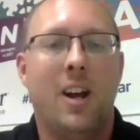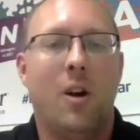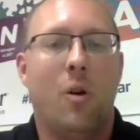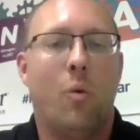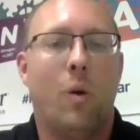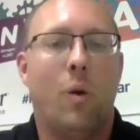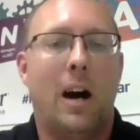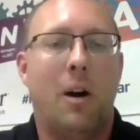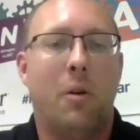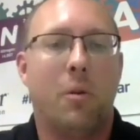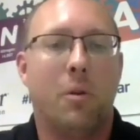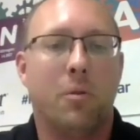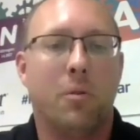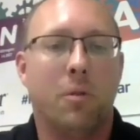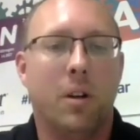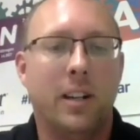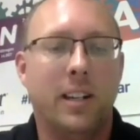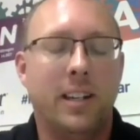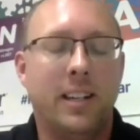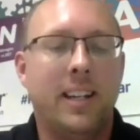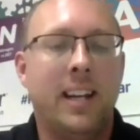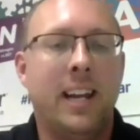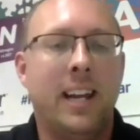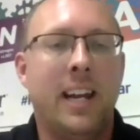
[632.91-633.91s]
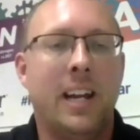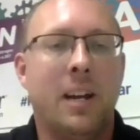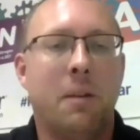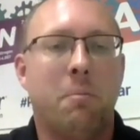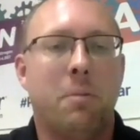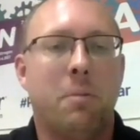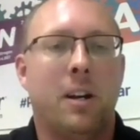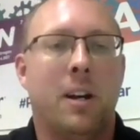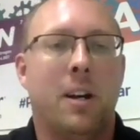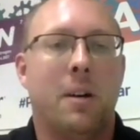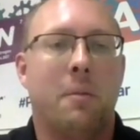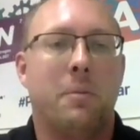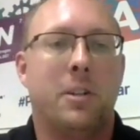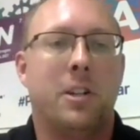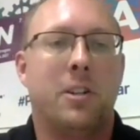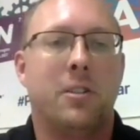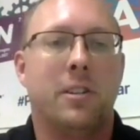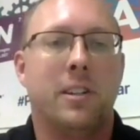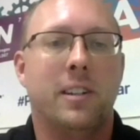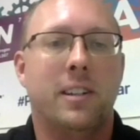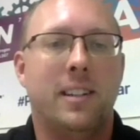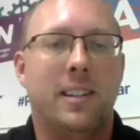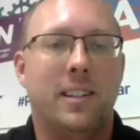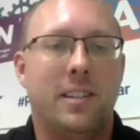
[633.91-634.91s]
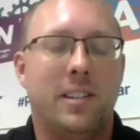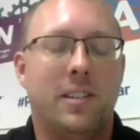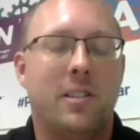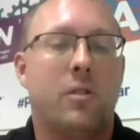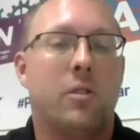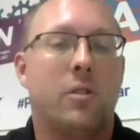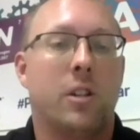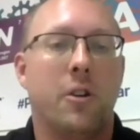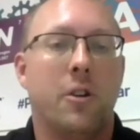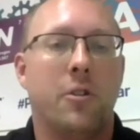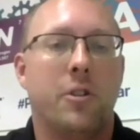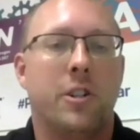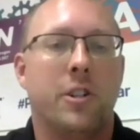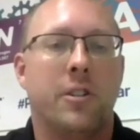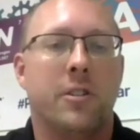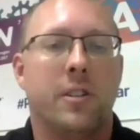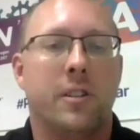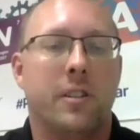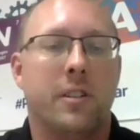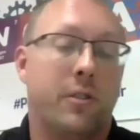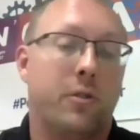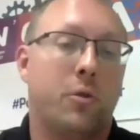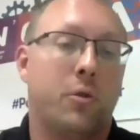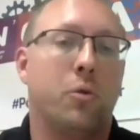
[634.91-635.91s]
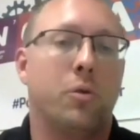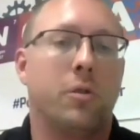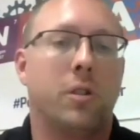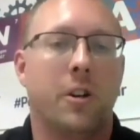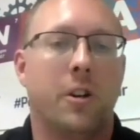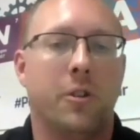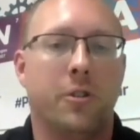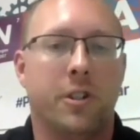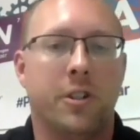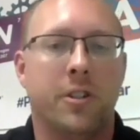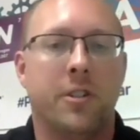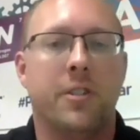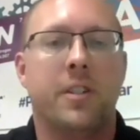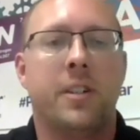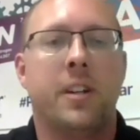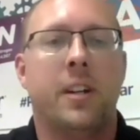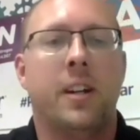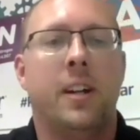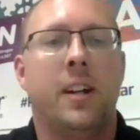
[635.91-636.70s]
while we're running camp during these the school closures.